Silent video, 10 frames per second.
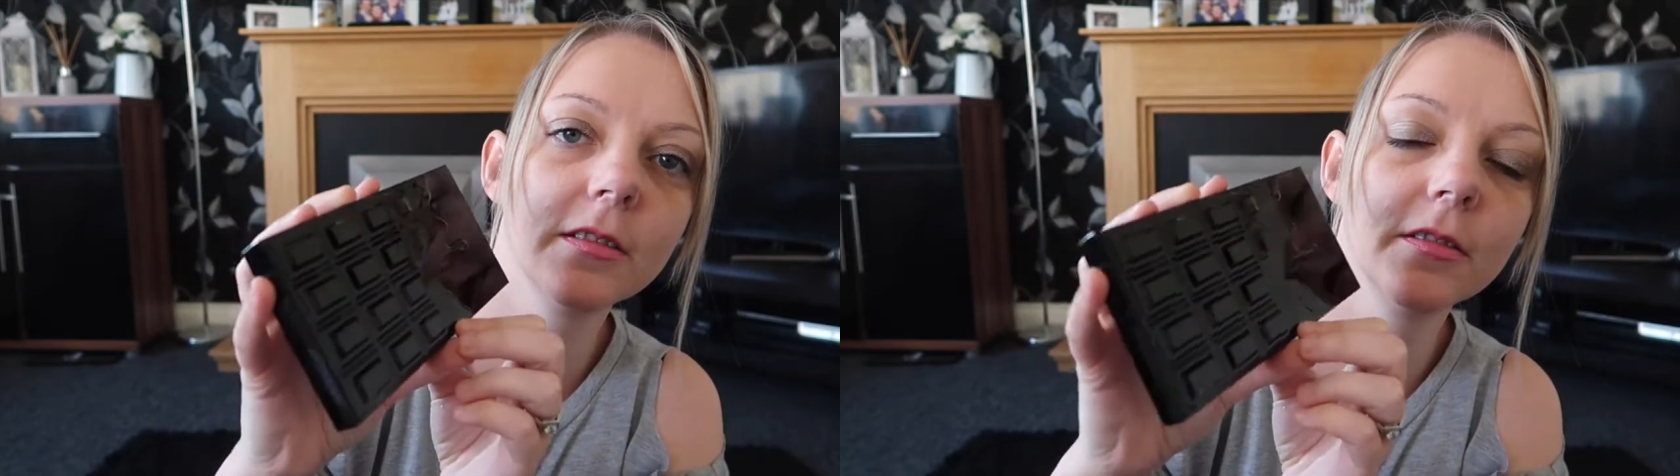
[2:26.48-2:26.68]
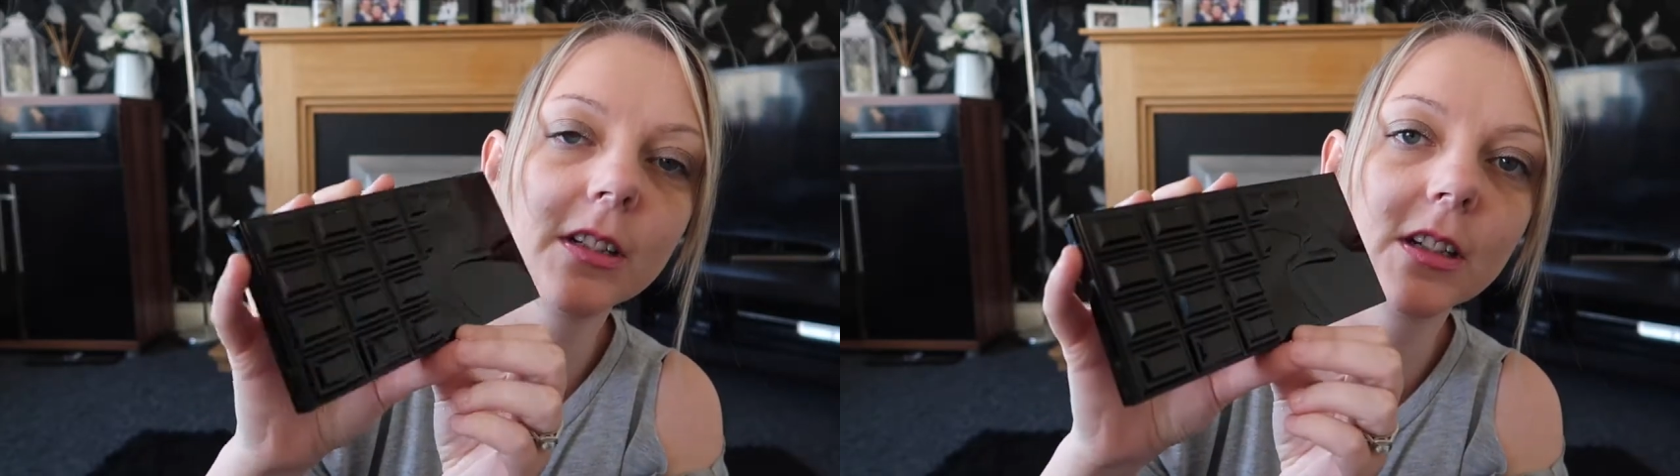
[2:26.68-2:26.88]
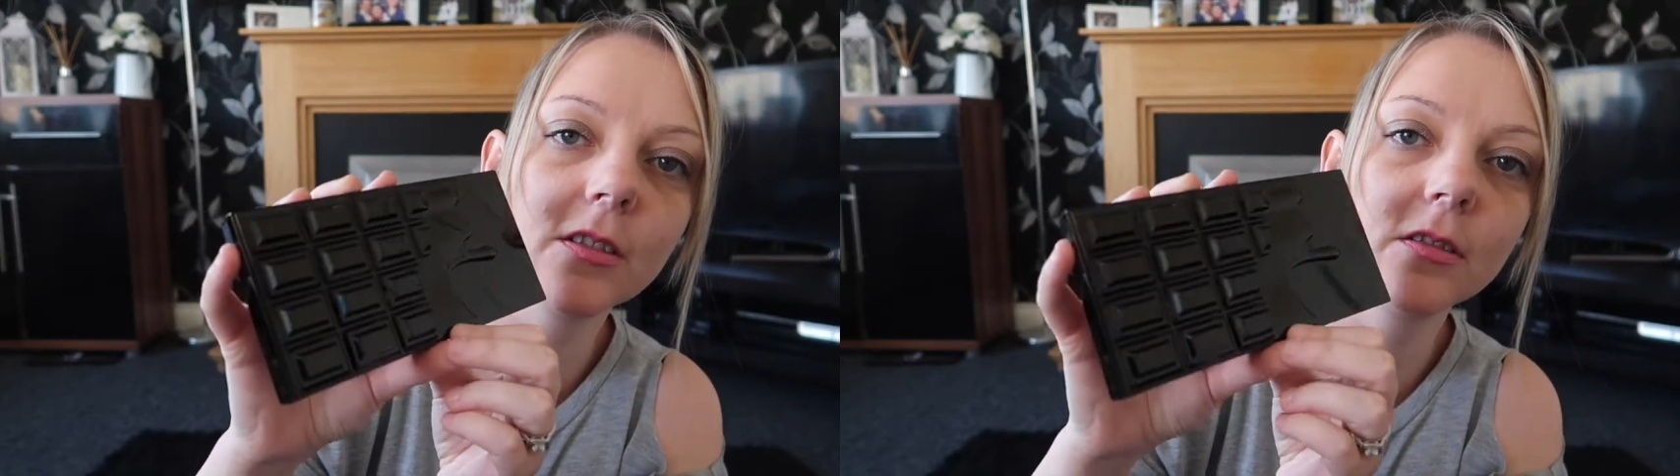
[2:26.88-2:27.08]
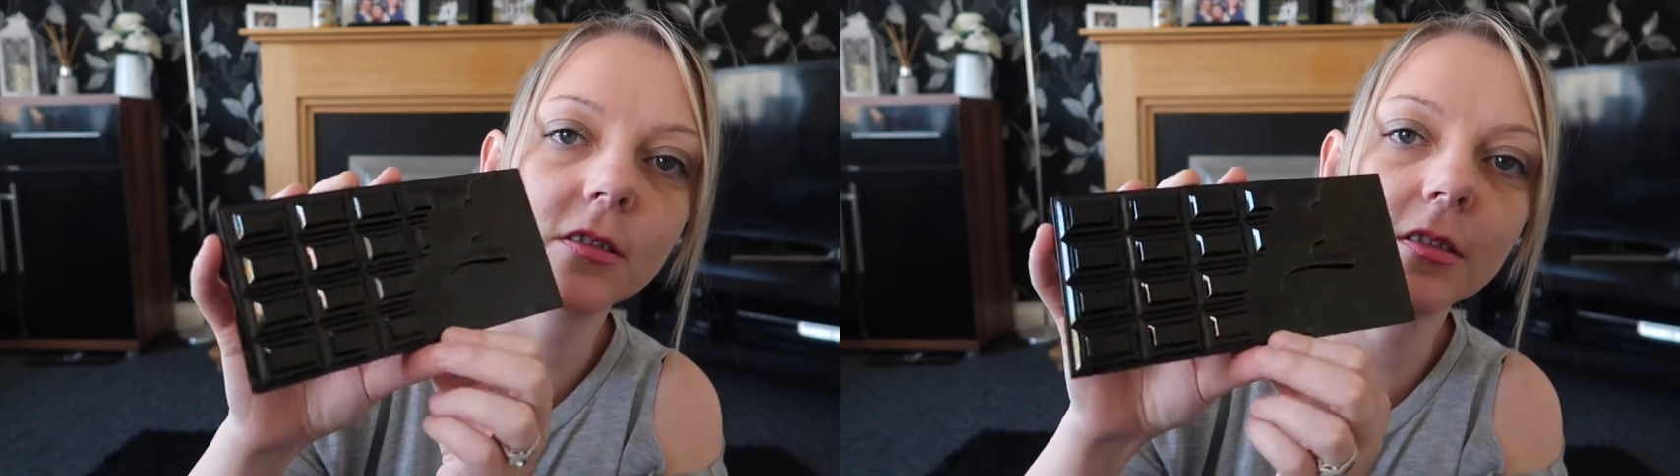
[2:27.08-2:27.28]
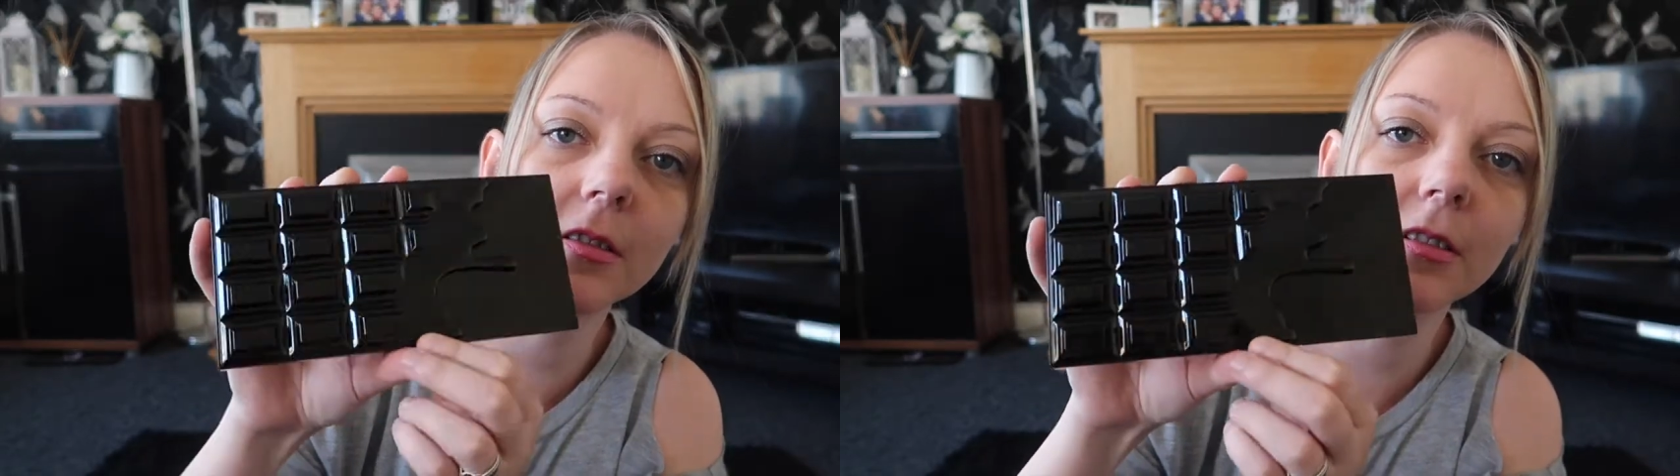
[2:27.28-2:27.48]
really
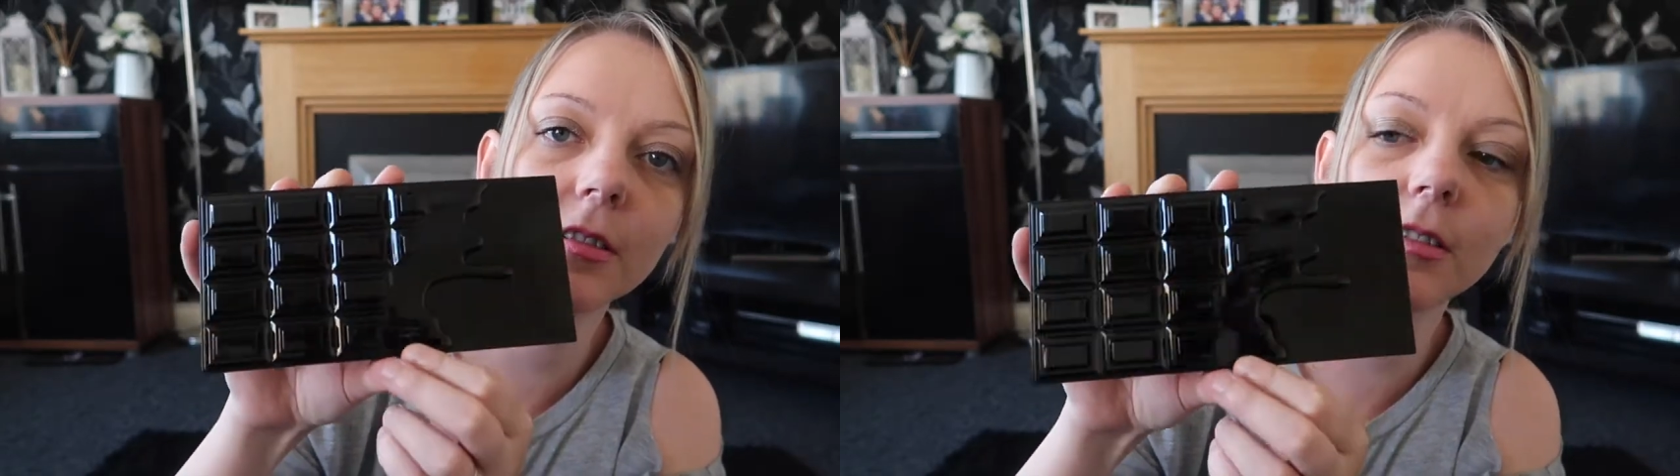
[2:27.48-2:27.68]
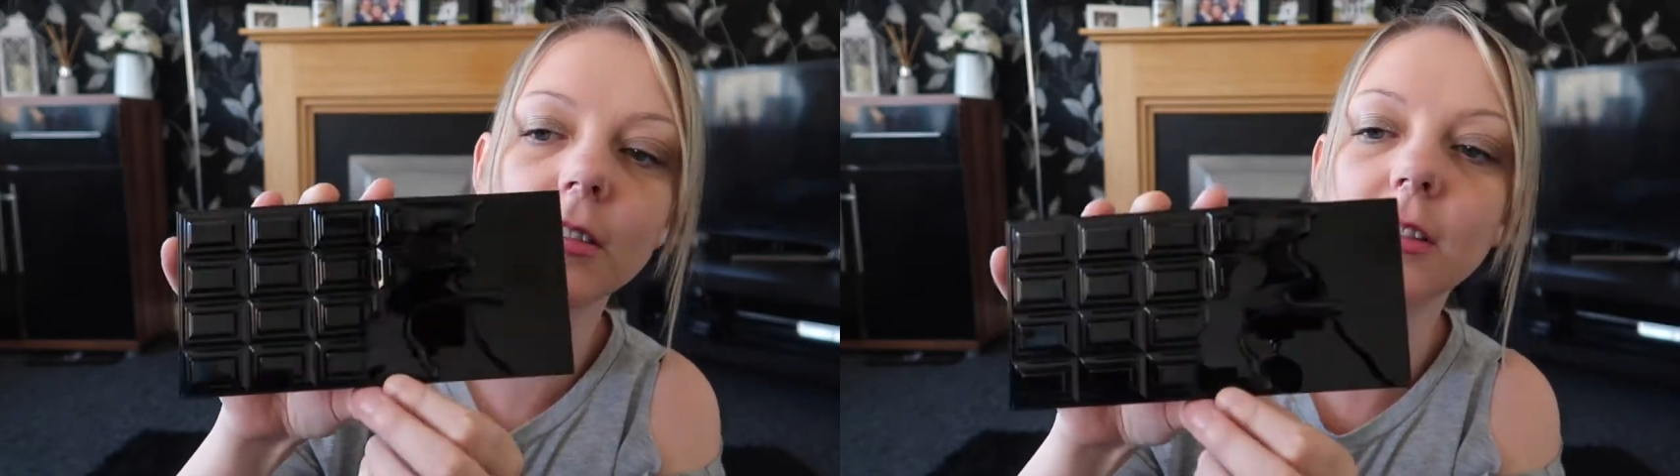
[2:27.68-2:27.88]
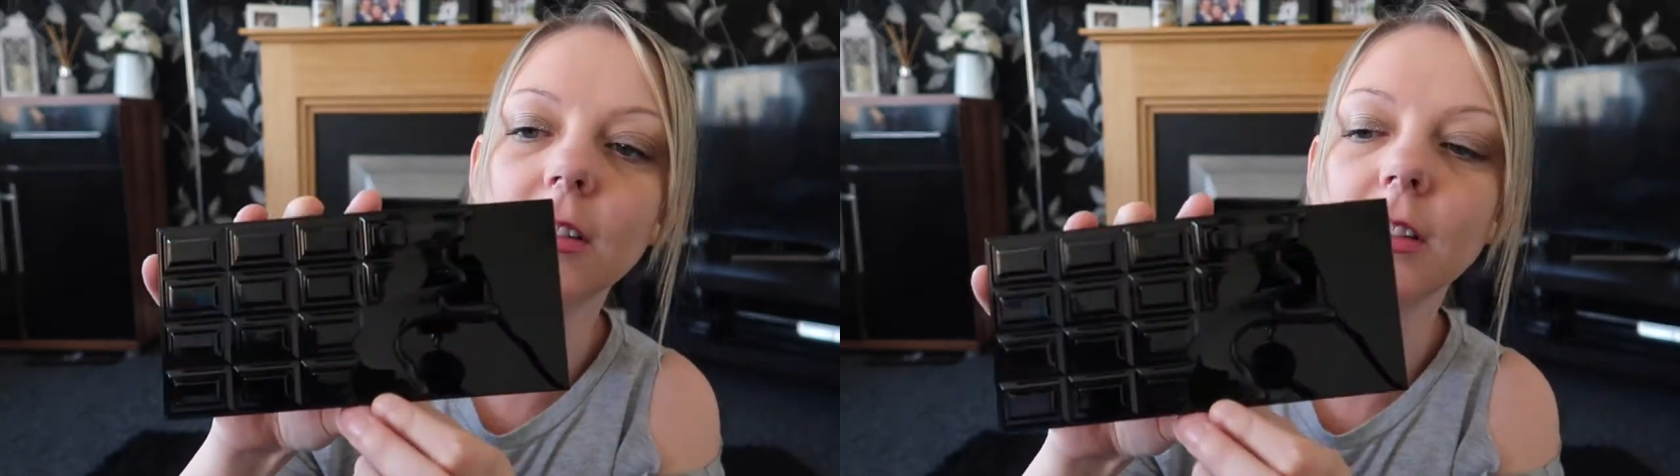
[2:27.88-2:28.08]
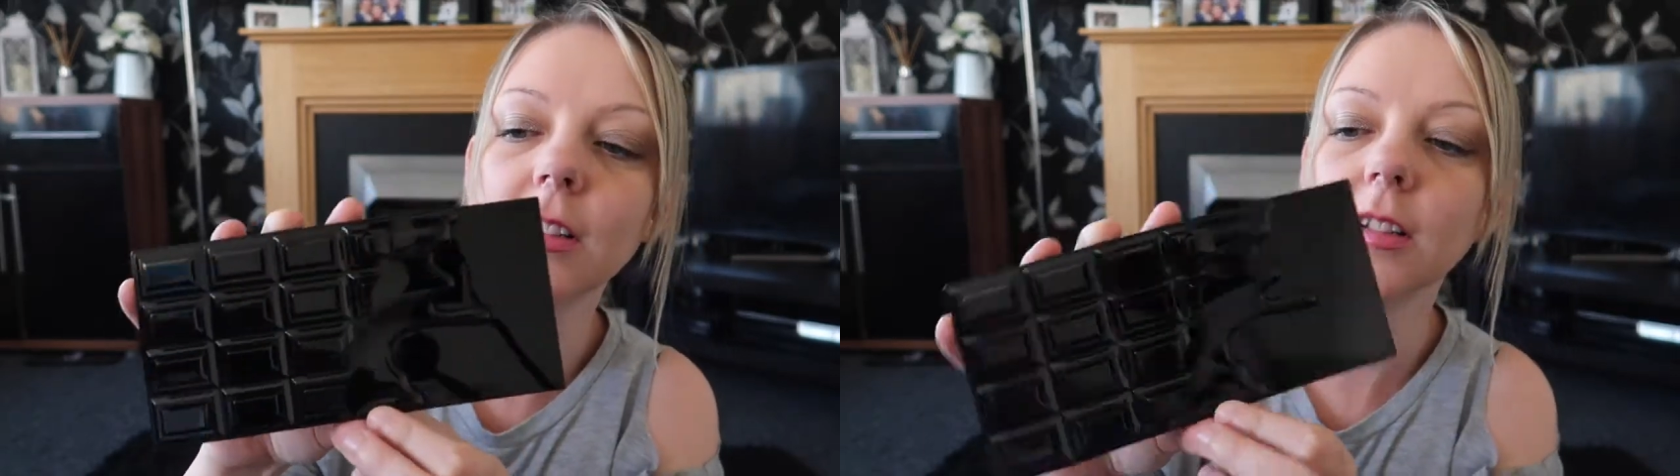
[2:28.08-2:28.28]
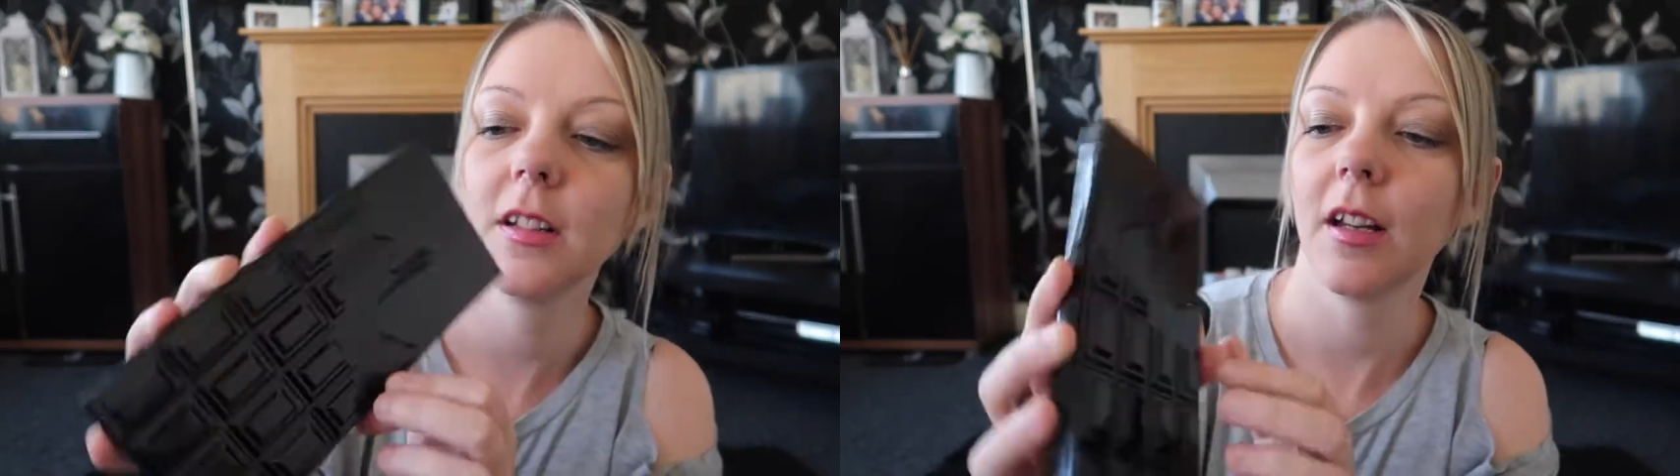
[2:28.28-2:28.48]
cool
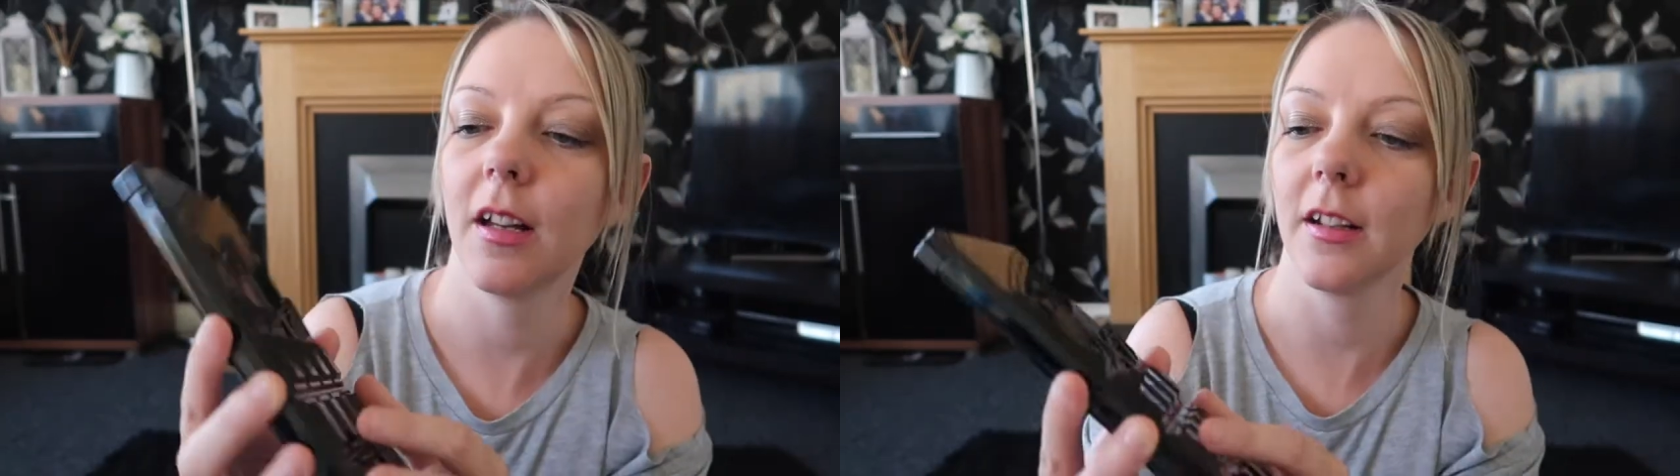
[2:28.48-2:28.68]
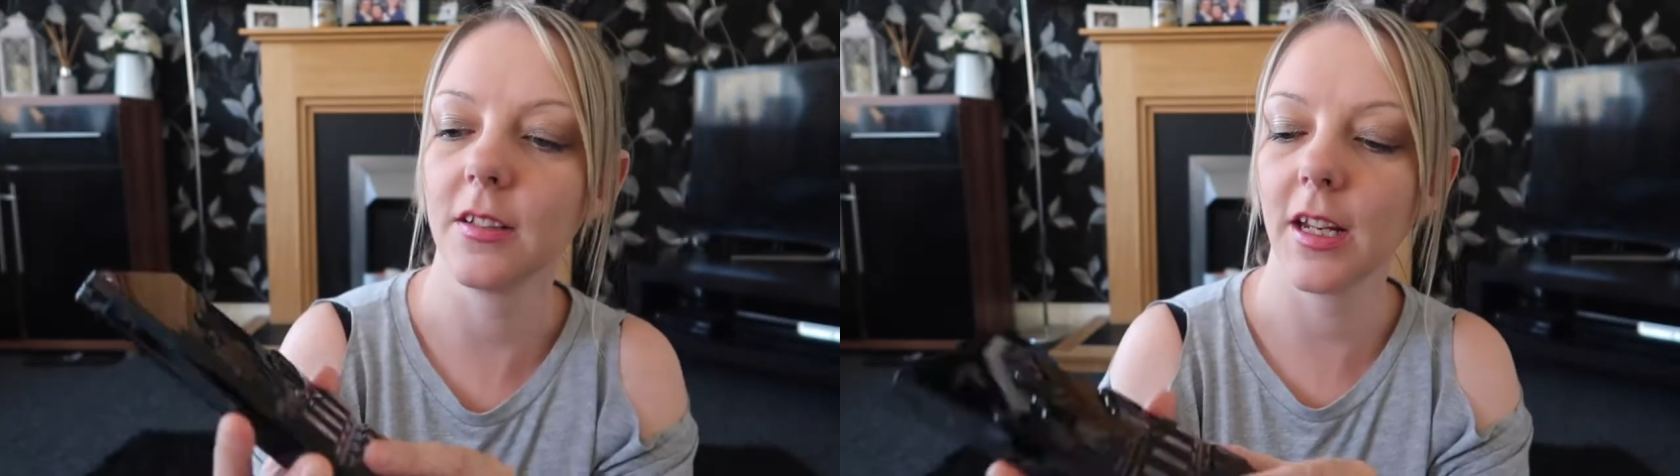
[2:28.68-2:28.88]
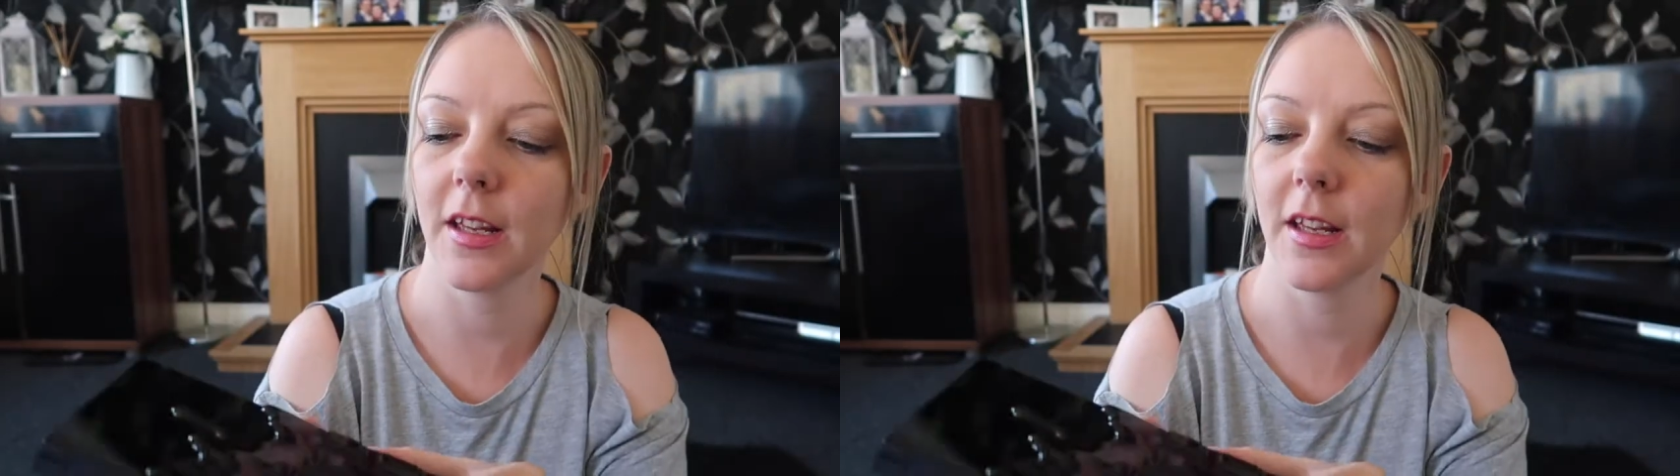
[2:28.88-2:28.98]
and